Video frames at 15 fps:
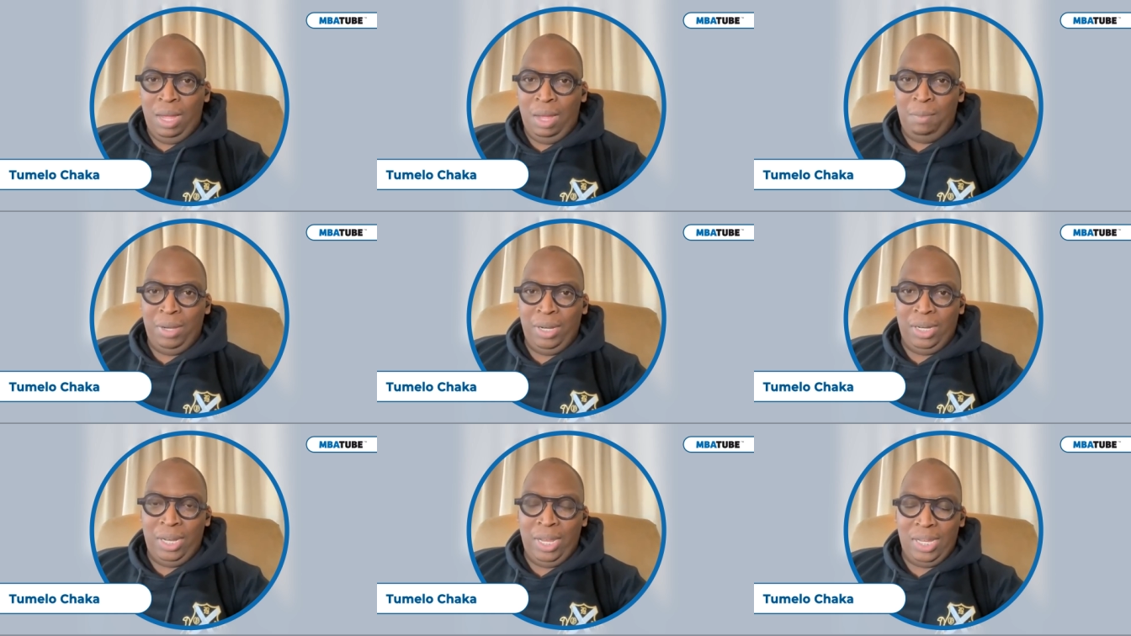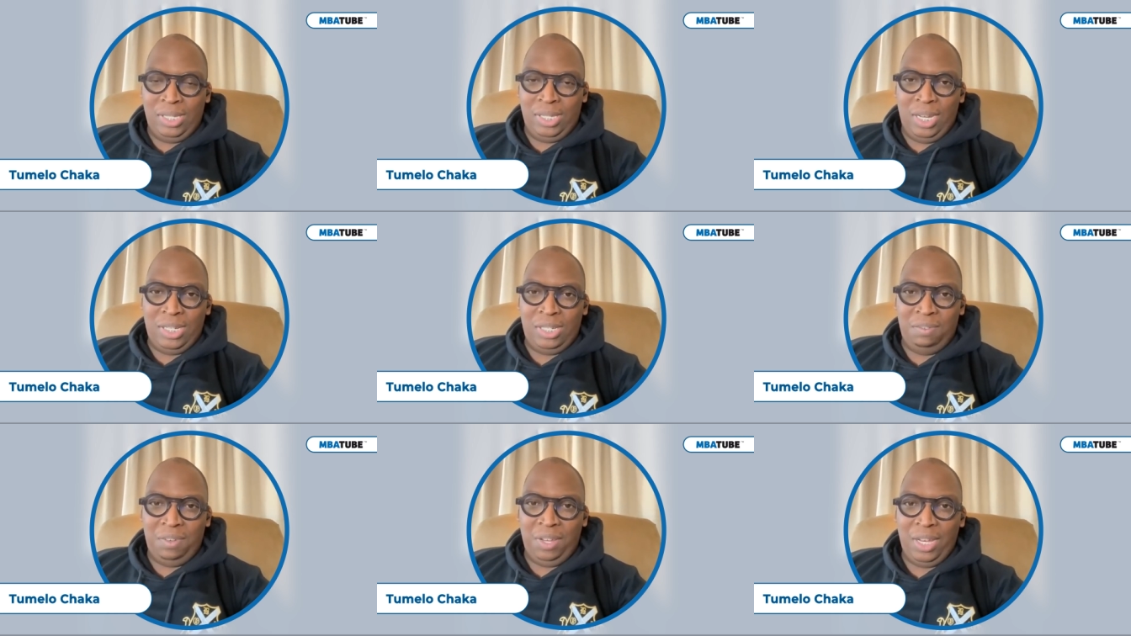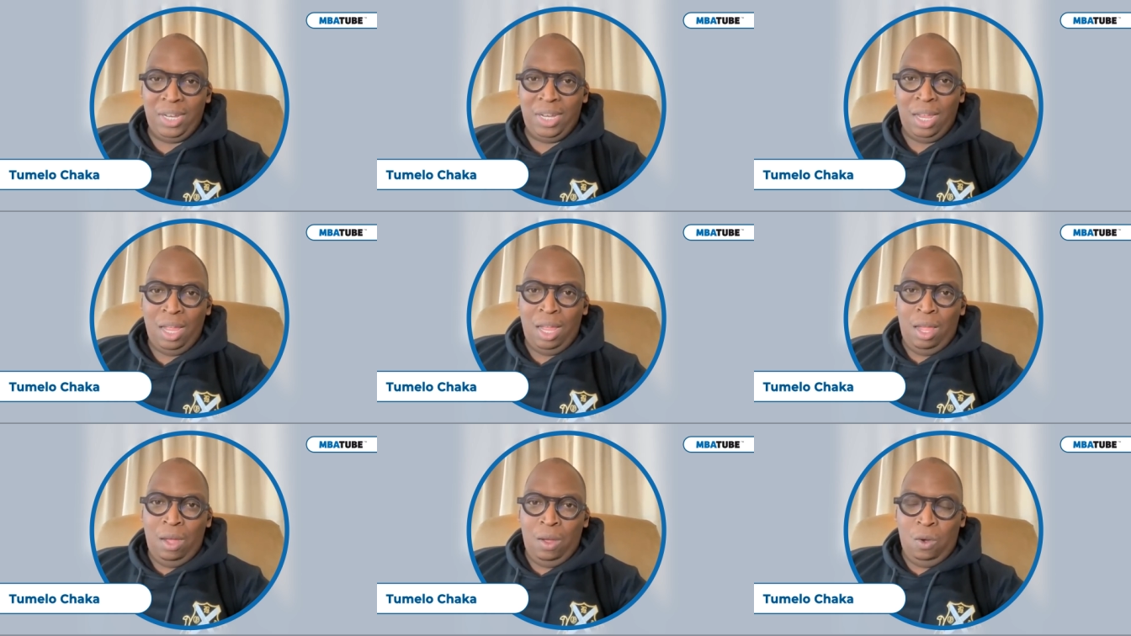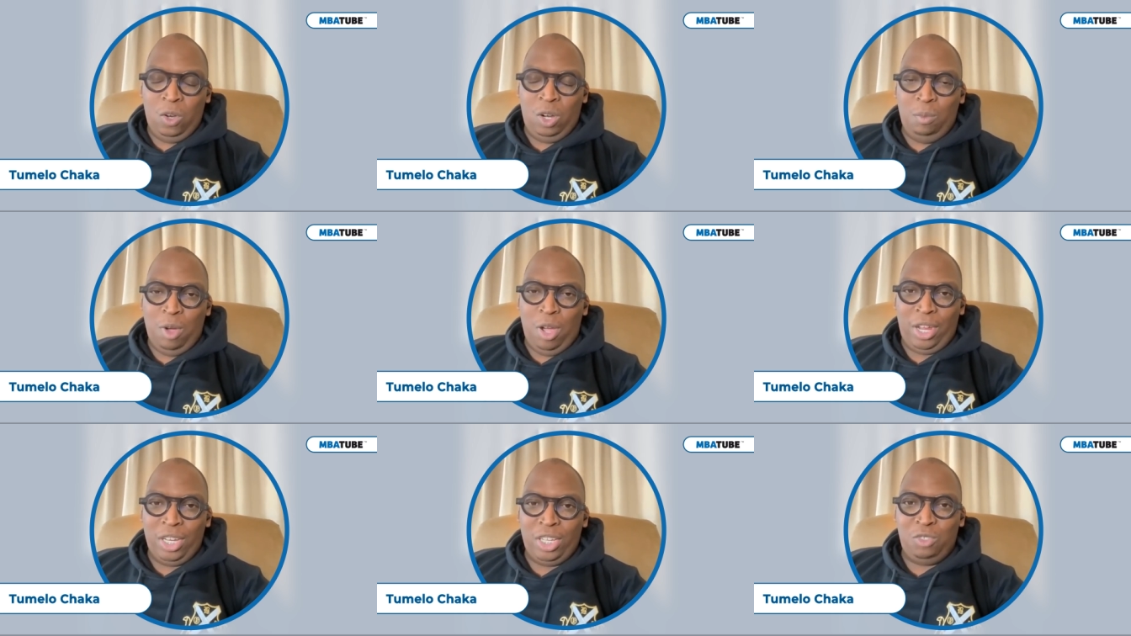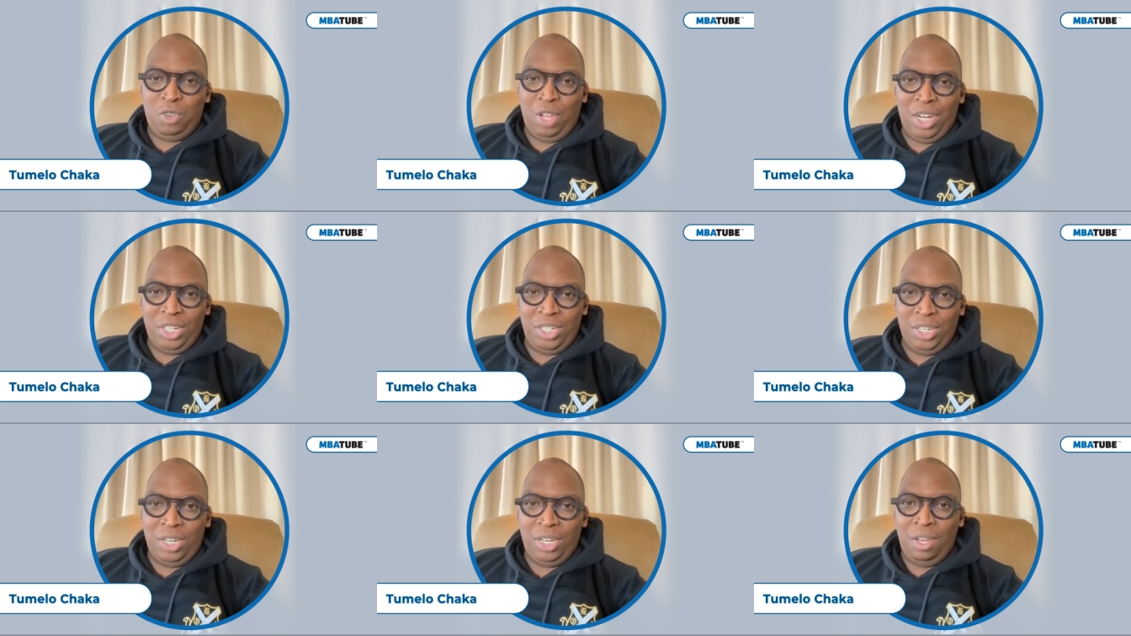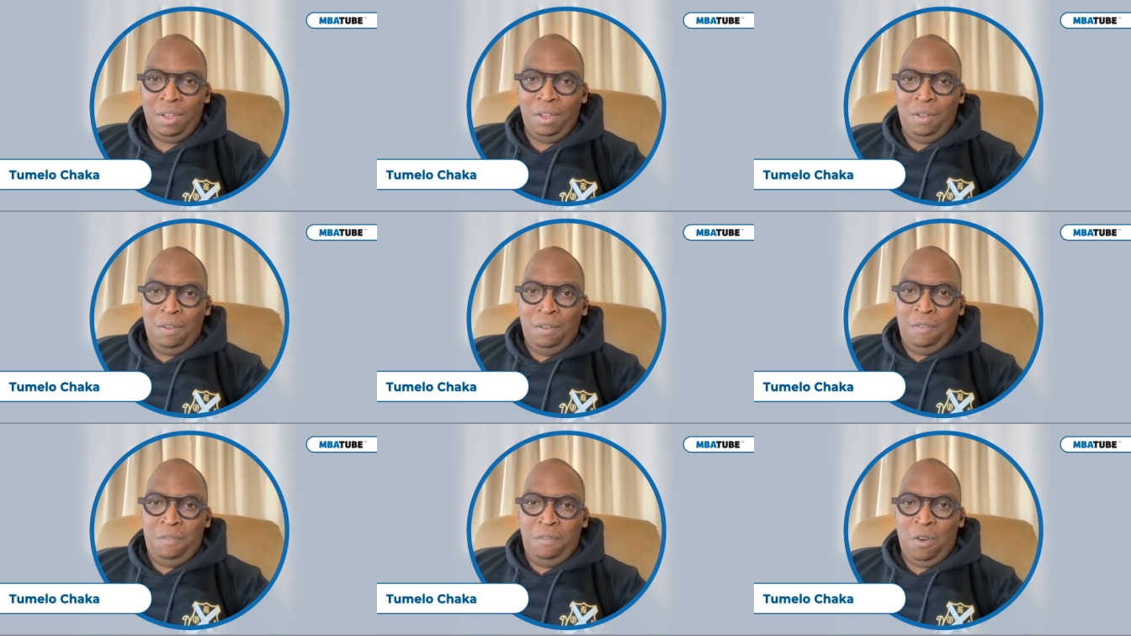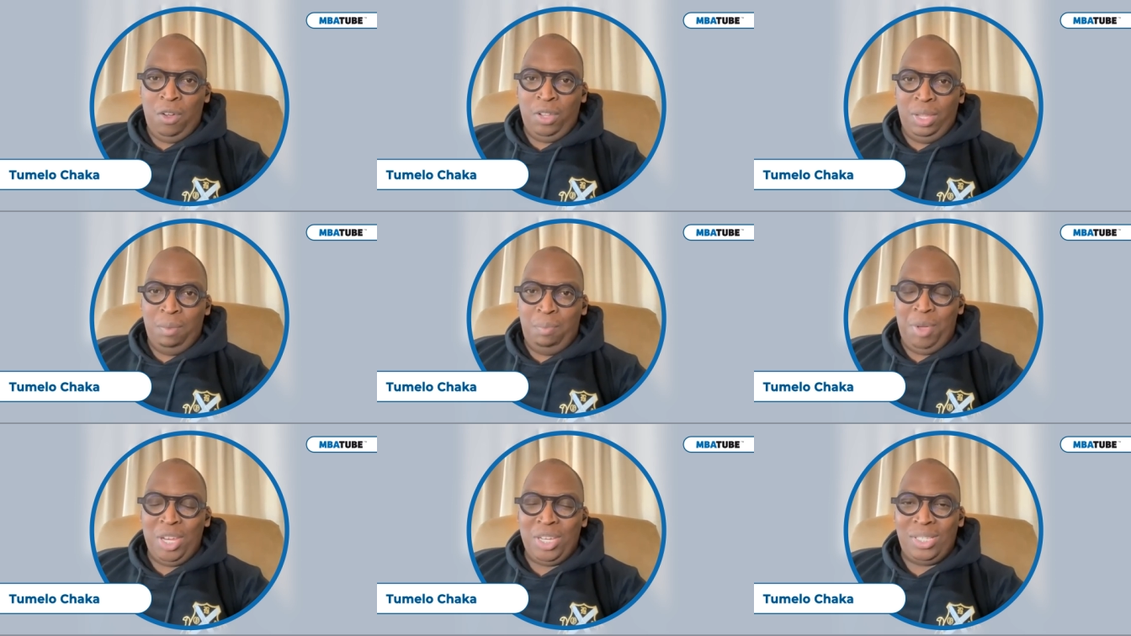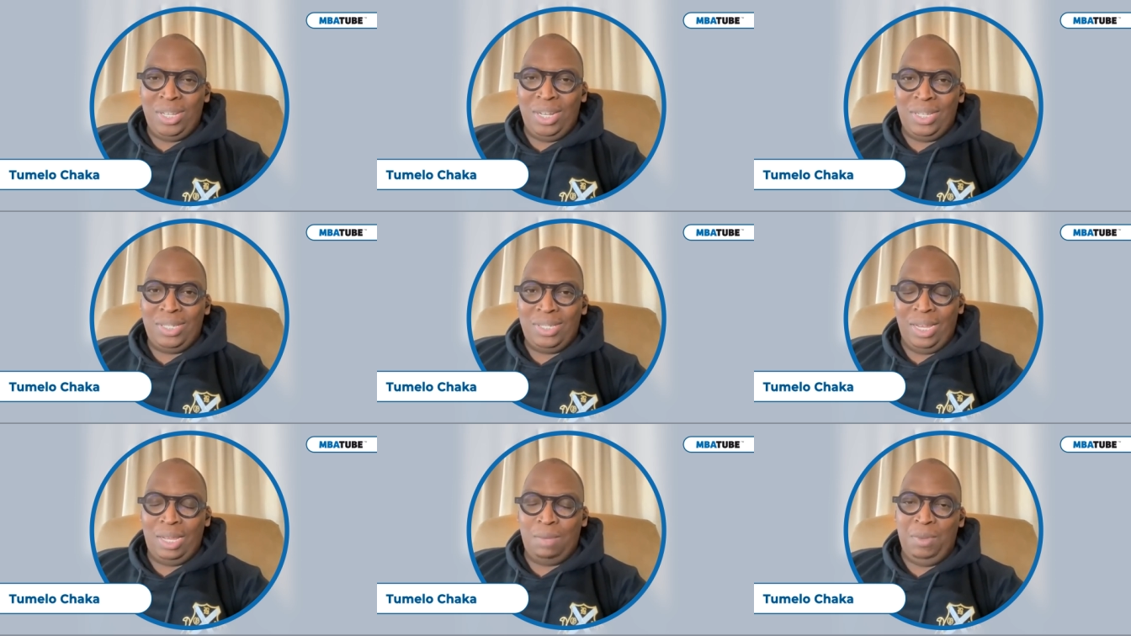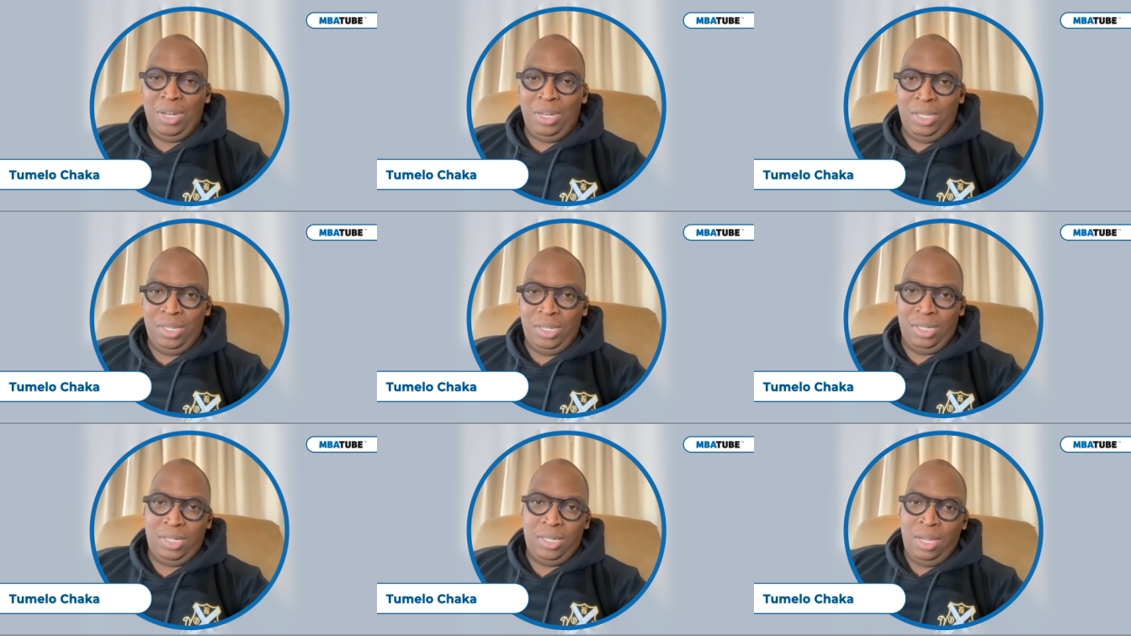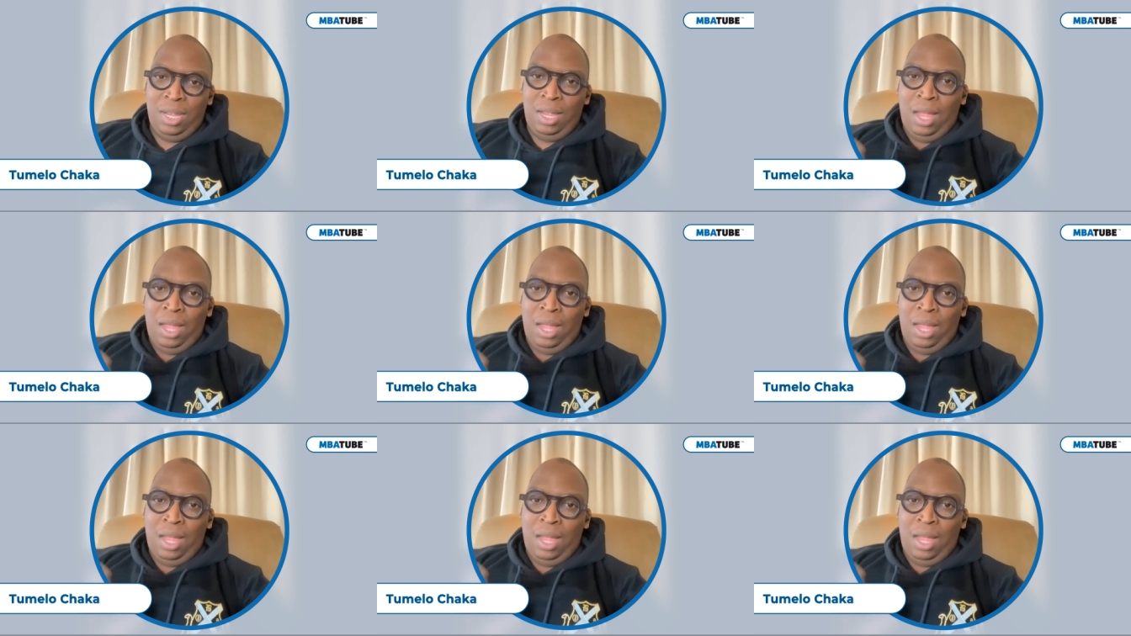I'm an executive head, go-to-market strategy for the personal segment. This is